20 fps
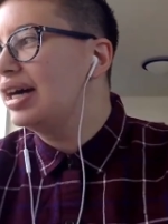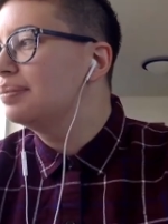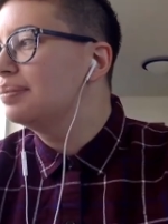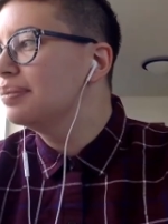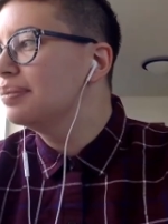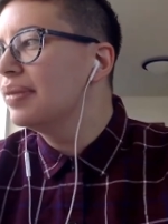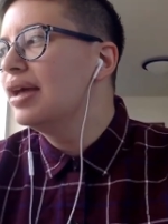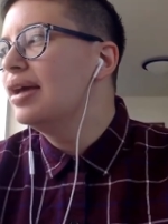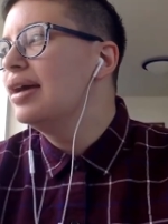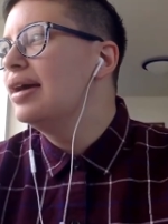
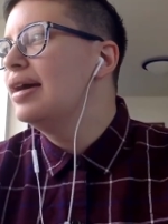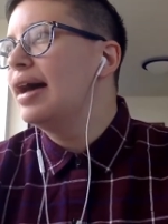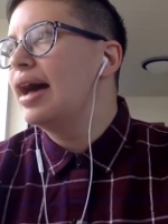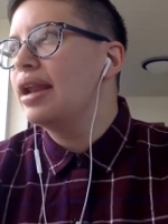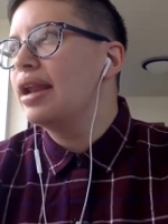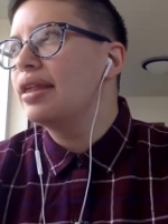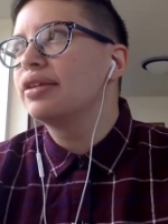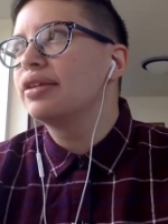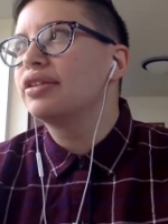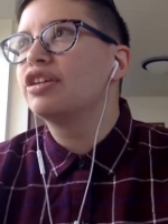
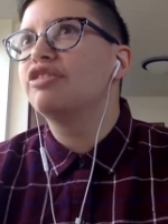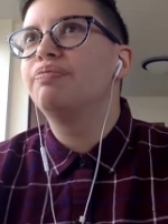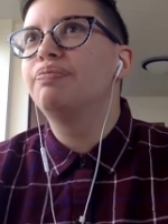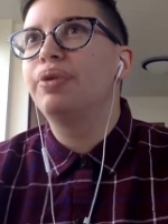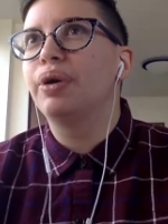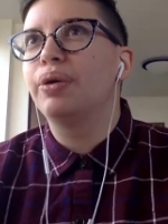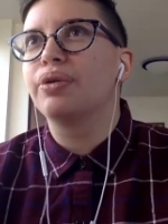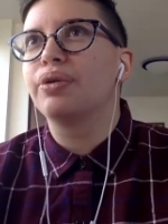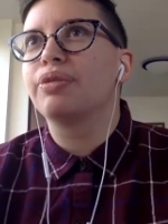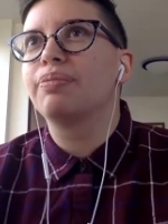I think
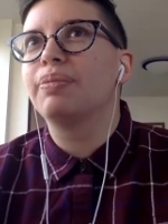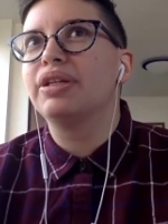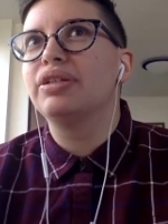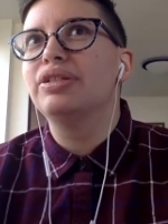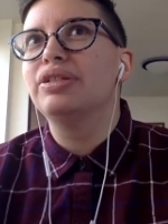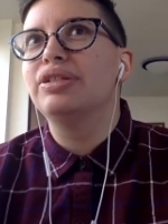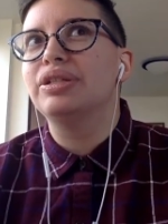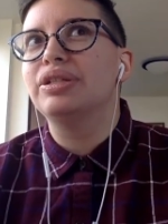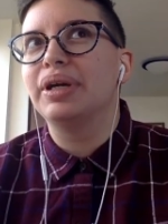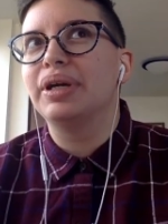they've both
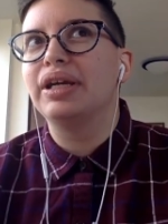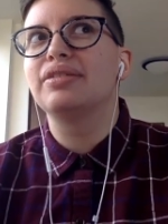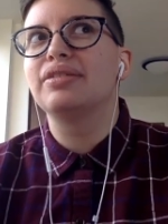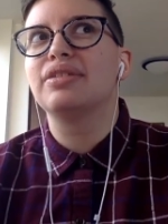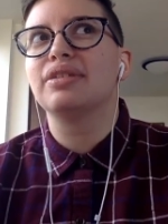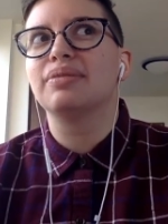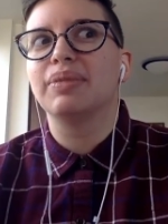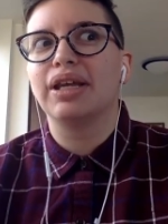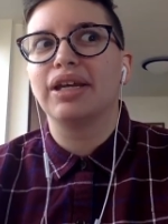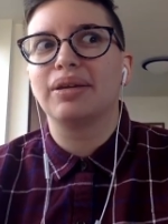been
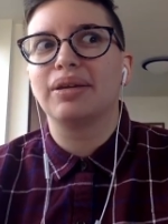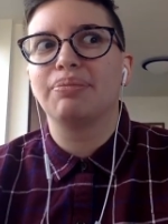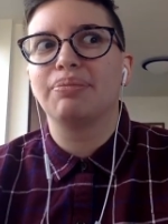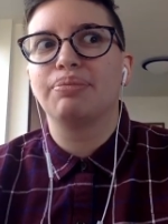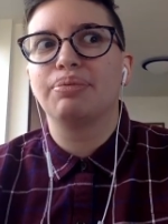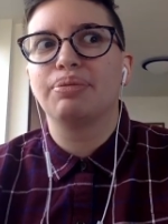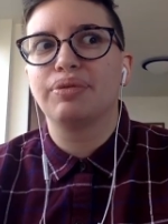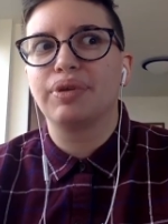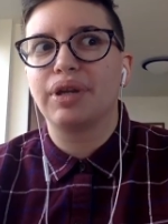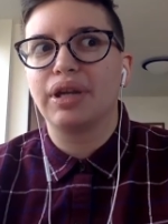doing some
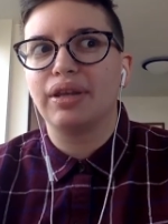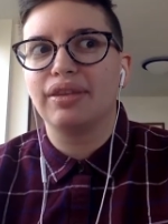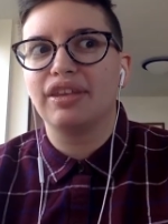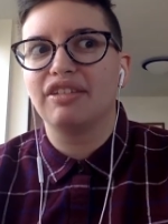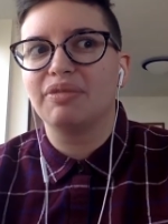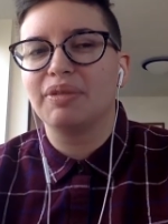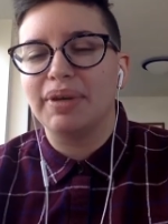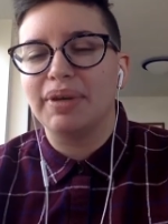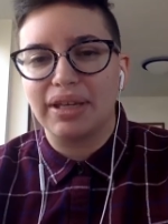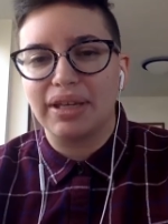like
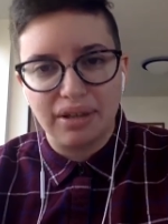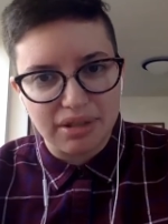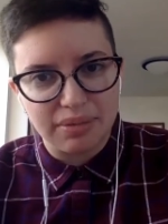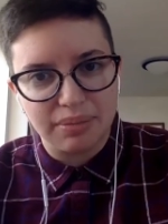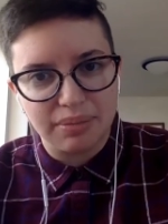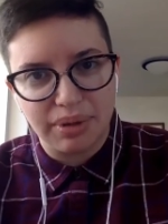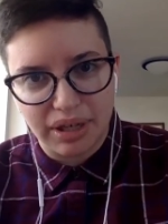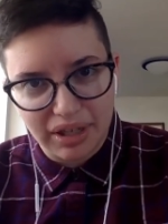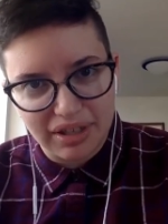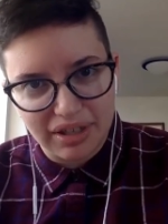they've been
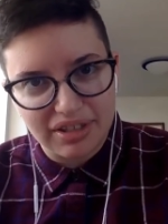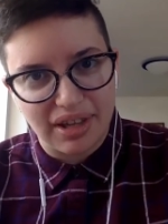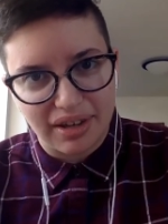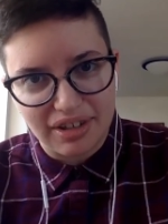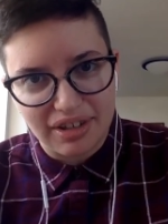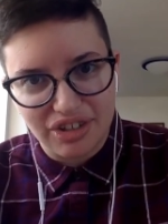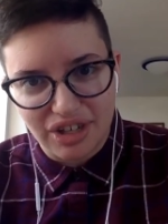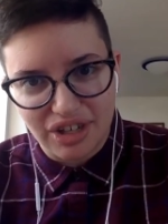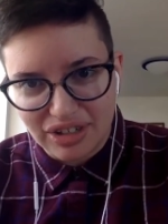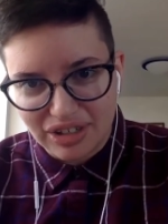making some pretty
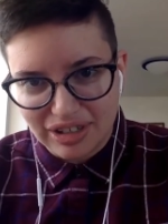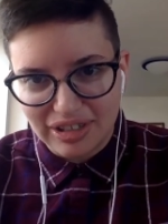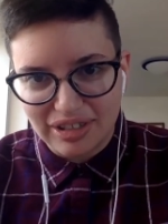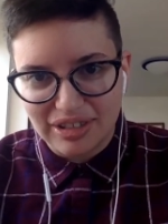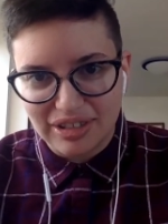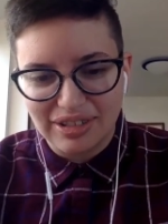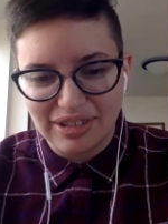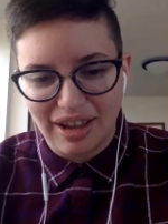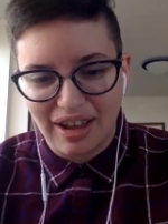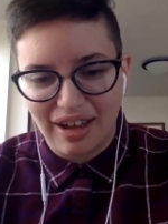exciting
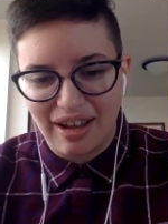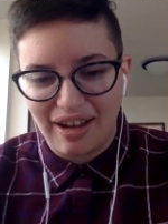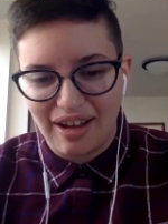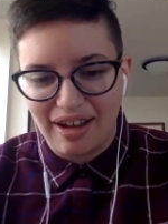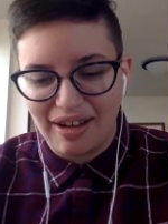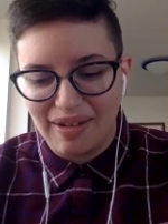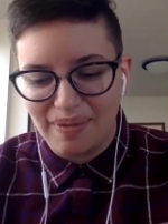changes.